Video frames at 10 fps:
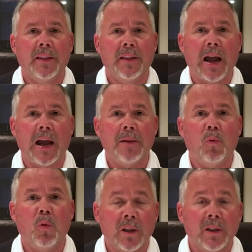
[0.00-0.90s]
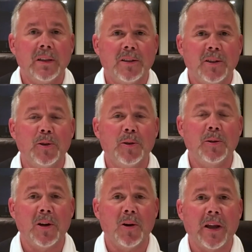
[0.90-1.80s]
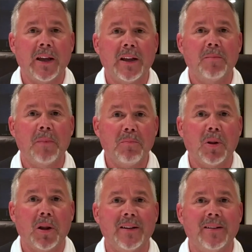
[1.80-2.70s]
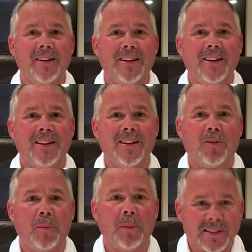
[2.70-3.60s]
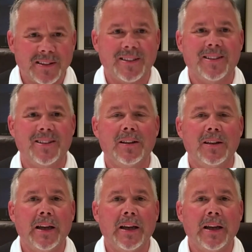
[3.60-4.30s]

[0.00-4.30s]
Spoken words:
that I'm willing to donate my blood for my sister.